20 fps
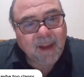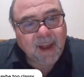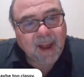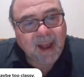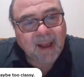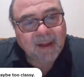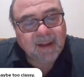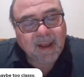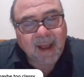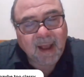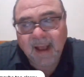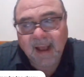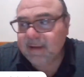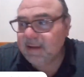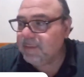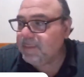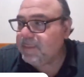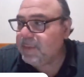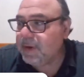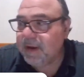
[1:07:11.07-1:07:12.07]
Had
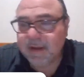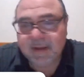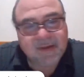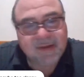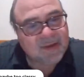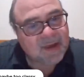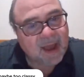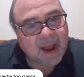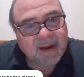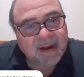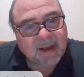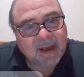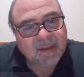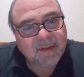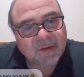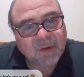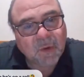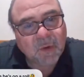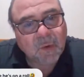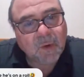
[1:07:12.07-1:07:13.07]
to put a sign on
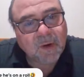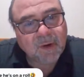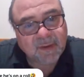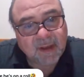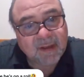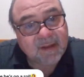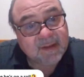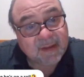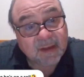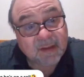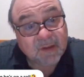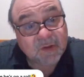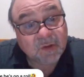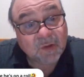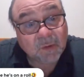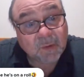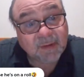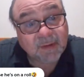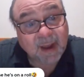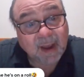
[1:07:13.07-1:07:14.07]
the door that said
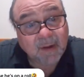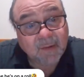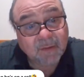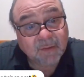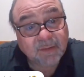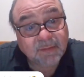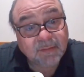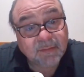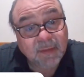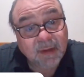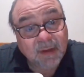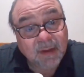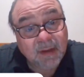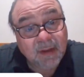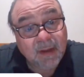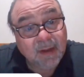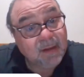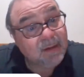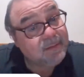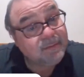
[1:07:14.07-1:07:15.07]
sold out,
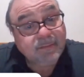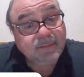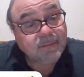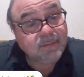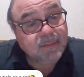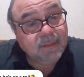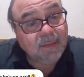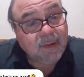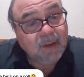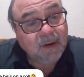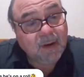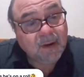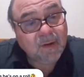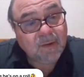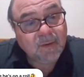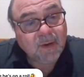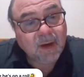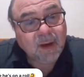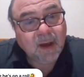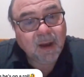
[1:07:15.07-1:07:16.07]
you
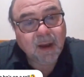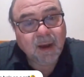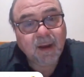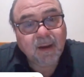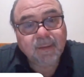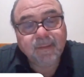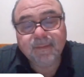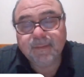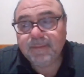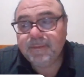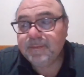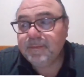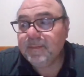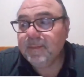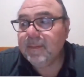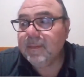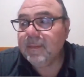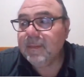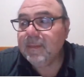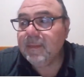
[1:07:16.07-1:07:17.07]
know.
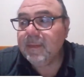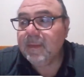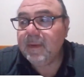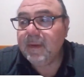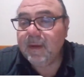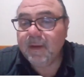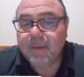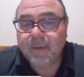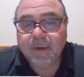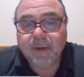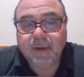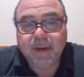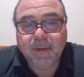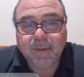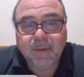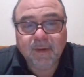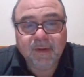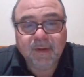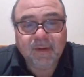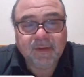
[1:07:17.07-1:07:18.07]
It
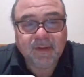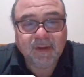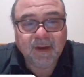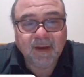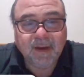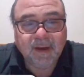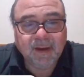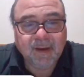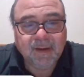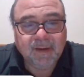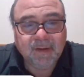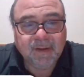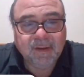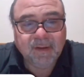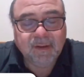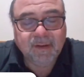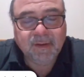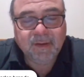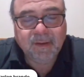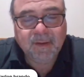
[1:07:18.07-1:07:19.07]
was I'm
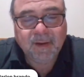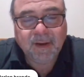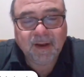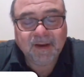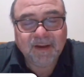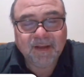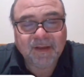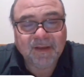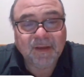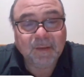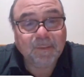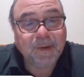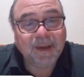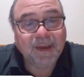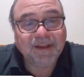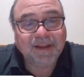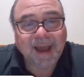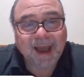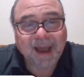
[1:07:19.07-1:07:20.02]
going to see Big